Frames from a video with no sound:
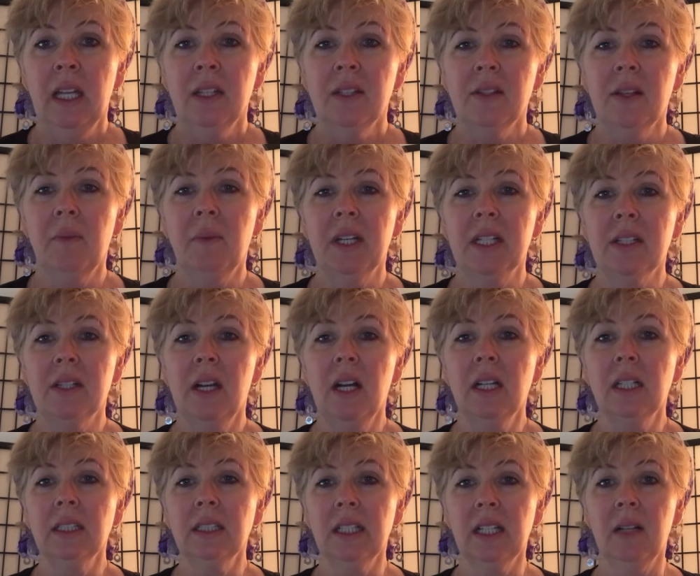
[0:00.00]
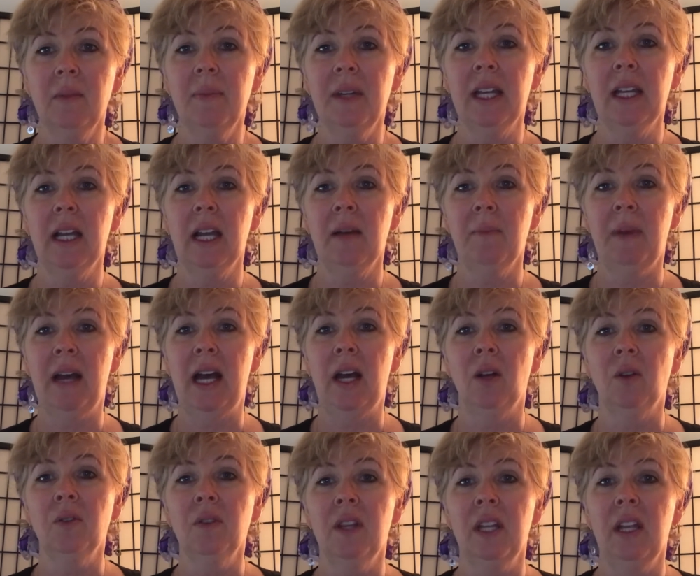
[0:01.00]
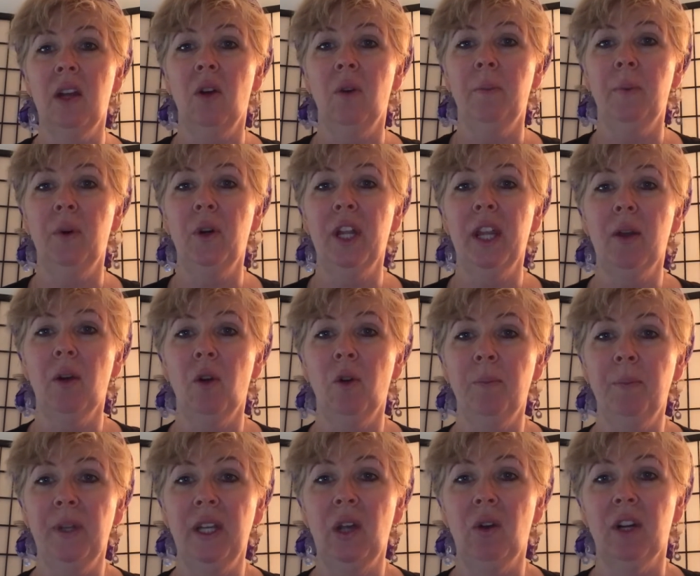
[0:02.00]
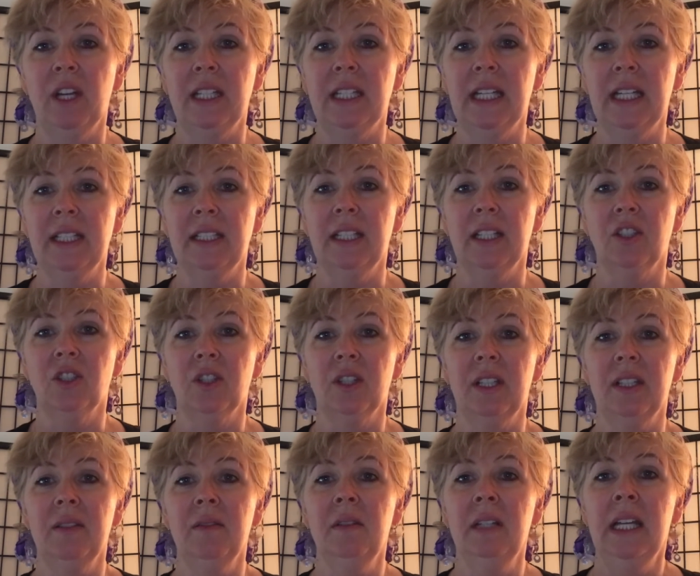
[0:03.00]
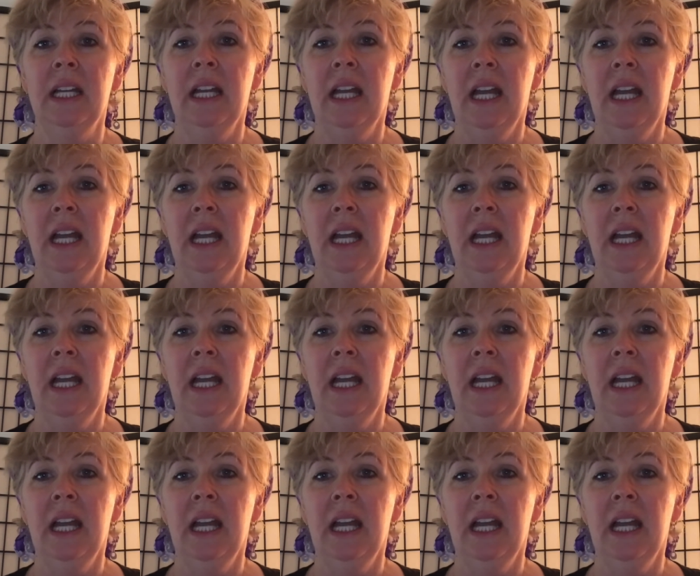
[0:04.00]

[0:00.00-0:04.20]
So I want to talk a little bit about the opioid addiction